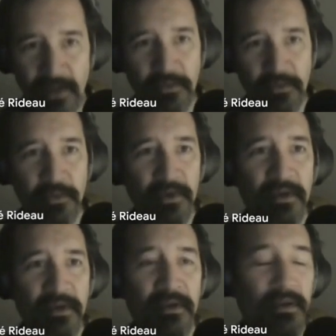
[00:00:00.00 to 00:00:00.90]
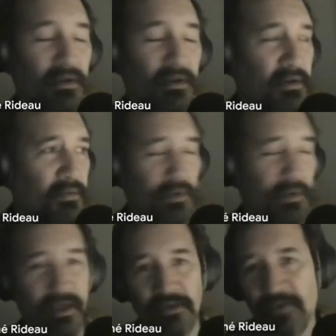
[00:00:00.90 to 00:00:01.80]
we
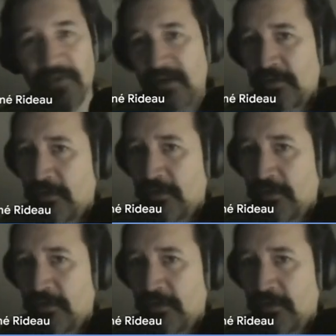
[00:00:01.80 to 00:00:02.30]
gain a factor